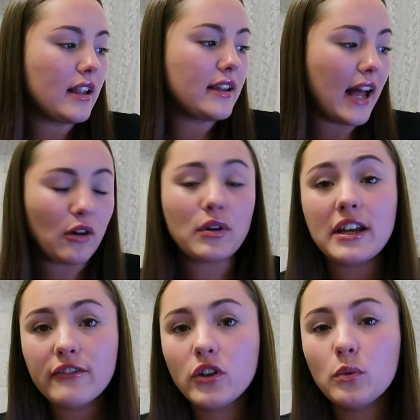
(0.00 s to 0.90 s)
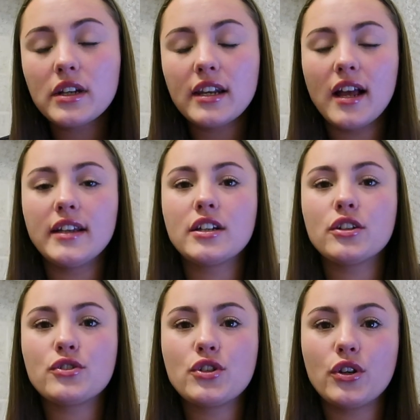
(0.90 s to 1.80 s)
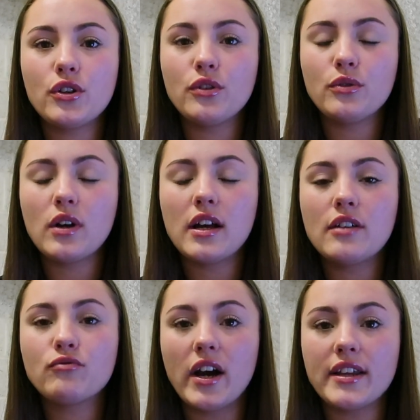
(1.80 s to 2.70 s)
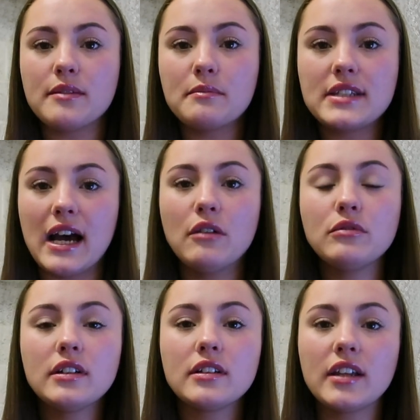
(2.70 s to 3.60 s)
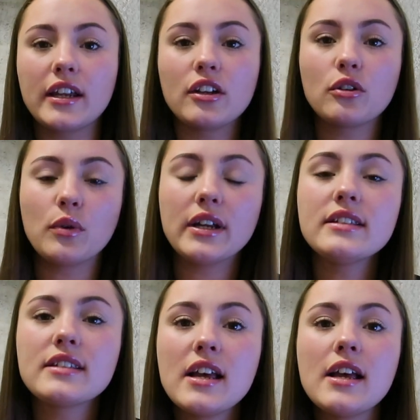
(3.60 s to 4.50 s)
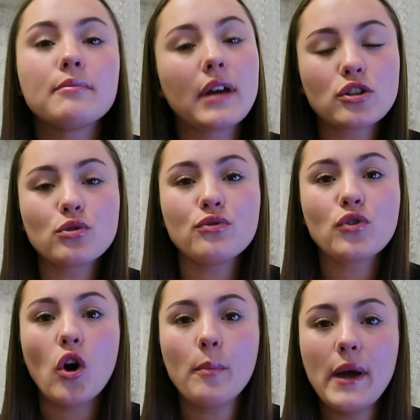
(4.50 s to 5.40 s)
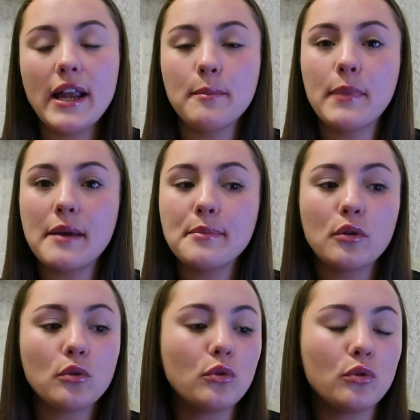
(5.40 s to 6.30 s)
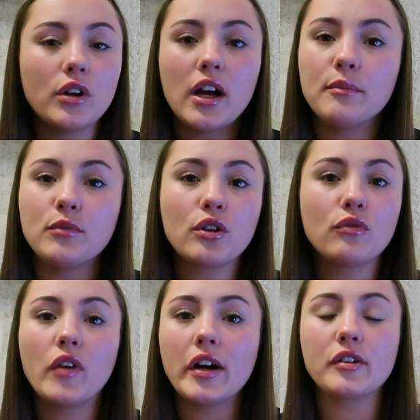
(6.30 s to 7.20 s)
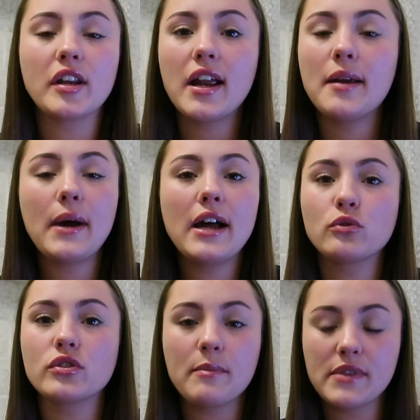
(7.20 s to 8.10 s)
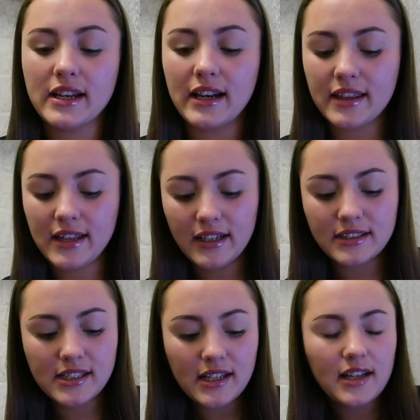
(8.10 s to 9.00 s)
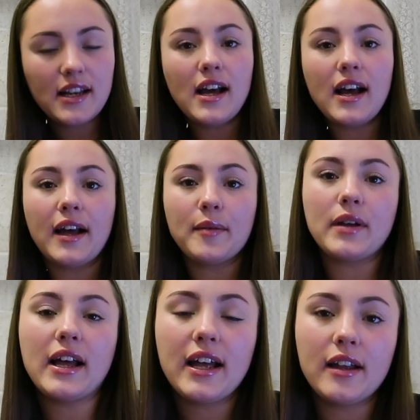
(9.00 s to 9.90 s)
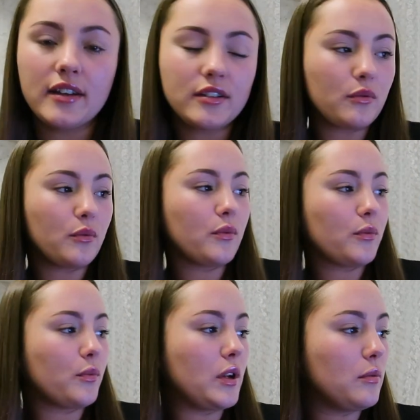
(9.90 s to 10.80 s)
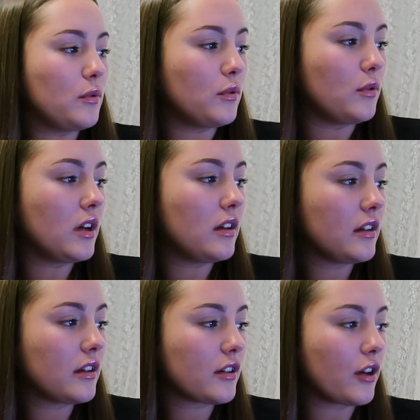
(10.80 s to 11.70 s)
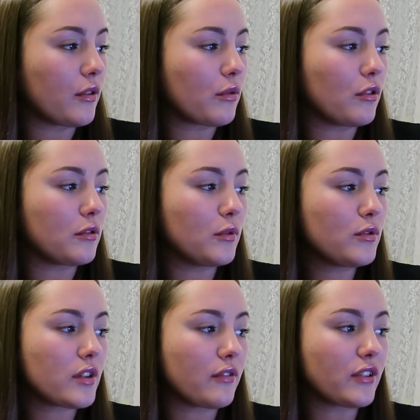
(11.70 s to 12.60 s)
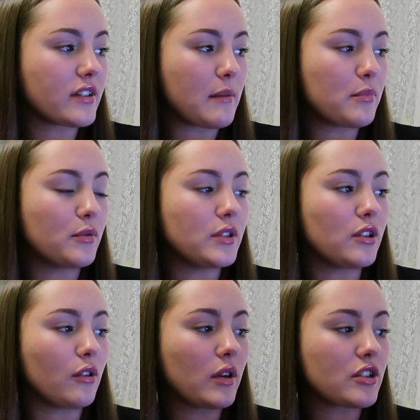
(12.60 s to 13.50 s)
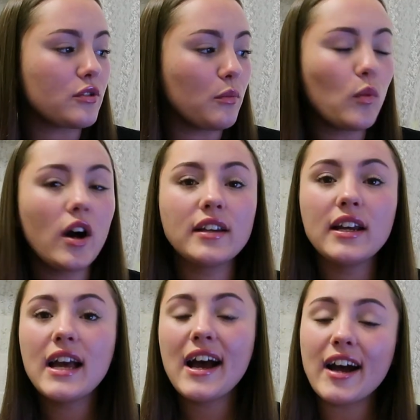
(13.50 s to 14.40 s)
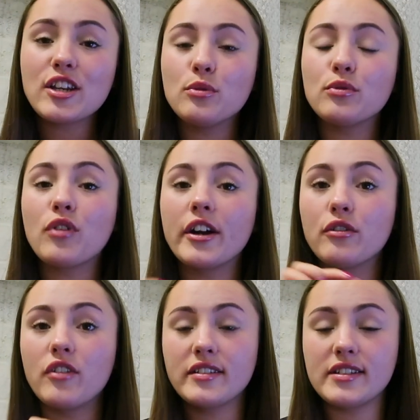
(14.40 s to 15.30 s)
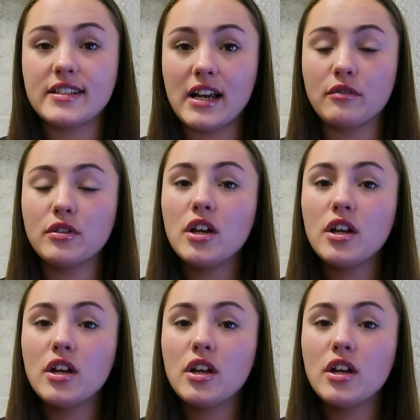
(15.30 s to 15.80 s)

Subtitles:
Now, if you would like to write them down like a quiz, make sure you've got a pen and paper, or you can write on an iPad or something like that. And we will go through them all. So for example, we'd do question 1 and you would write your answer down